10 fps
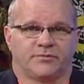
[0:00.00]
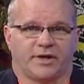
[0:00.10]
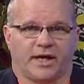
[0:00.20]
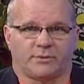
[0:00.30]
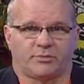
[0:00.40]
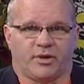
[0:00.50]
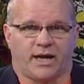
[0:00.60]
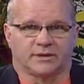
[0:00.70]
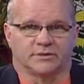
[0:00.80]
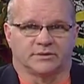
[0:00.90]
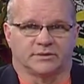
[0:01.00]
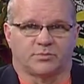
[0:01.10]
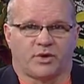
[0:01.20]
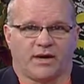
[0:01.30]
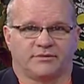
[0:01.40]
data practices,
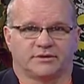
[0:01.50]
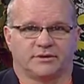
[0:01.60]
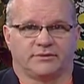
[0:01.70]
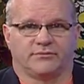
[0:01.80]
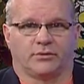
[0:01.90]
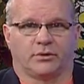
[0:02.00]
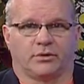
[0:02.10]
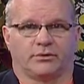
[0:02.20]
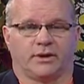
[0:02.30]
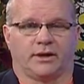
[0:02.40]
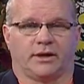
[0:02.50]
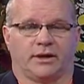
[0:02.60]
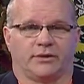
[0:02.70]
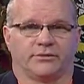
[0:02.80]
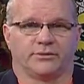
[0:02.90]
privacy for
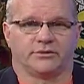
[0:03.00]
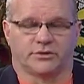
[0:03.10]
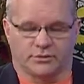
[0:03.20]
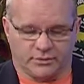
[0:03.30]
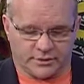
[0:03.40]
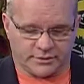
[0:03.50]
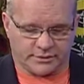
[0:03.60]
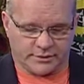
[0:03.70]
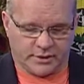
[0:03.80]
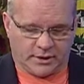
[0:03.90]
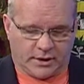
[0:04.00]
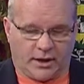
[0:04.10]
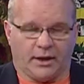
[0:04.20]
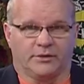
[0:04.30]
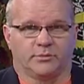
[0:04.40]
health insurance,
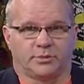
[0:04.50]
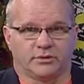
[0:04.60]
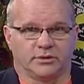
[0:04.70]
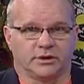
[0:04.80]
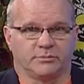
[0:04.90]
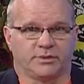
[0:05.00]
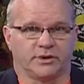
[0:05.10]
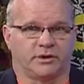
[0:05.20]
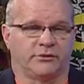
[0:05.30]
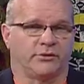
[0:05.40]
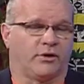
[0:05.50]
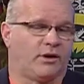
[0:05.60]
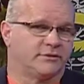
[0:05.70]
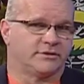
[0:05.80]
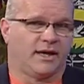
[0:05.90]
the bullying bill, they're
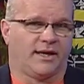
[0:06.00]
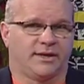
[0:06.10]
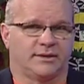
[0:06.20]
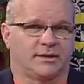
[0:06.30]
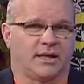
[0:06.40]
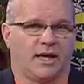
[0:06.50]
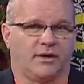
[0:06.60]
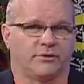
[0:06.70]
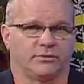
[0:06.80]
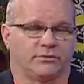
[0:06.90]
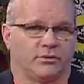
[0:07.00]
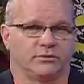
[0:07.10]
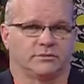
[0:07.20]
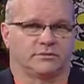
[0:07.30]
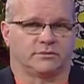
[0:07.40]
all tied in together,
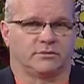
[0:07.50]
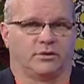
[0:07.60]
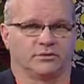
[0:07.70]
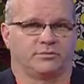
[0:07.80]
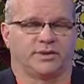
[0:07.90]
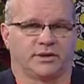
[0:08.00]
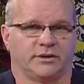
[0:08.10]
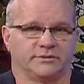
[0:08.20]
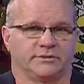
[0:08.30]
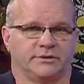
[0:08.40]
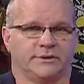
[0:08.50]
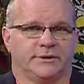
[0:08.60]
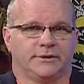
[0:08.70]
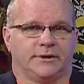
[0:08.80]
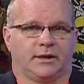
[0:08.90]
those bills.
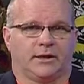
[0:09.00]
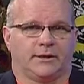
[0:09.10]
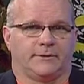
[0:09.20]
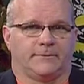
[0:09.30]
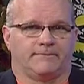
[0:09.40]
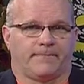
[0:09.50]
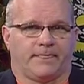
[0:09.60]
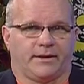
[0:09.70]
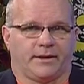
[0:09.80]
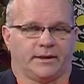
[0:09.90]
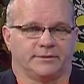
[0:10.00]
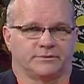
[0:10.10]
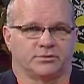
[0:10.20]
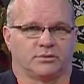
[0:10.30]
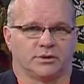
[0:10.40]
And
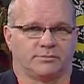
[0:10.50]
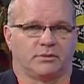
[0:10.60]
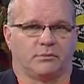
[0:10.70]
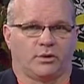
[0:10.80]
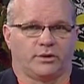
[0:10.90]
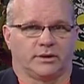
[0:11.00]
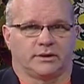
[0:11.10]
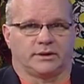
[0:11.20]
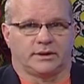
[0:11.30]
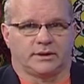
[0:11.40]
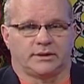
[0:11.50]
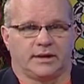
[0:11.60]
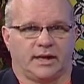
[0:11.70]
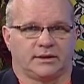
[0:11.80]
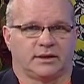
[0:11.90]
it's really promoting the
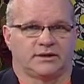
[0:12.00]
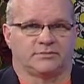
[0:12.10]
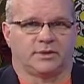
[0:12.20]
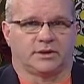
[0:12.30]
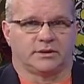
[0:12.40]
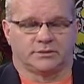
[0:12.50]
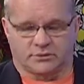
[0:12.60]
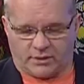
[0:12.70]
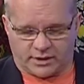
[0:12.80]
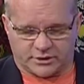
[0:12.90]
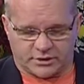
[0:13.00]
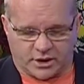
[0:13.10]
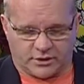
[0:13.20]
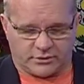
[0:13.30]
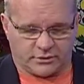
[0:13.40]
gay, lesbian,
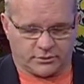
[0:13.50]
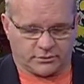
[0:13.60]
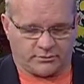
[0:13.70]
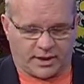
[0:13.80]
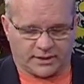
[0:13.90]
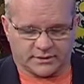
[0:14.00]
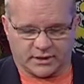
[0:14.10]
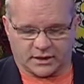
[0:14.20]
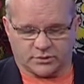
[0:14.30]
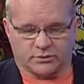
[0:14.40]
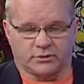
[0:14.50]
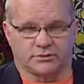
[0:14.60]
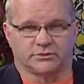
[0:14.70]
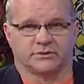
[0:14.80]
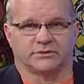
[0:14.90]
transgender,
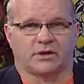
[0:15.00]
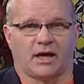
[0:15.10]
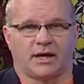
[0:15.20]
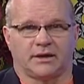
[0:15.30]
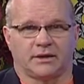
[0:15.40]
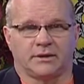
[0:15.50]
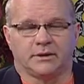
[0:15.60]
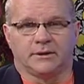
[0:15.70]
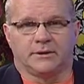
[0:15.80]
bisexual society.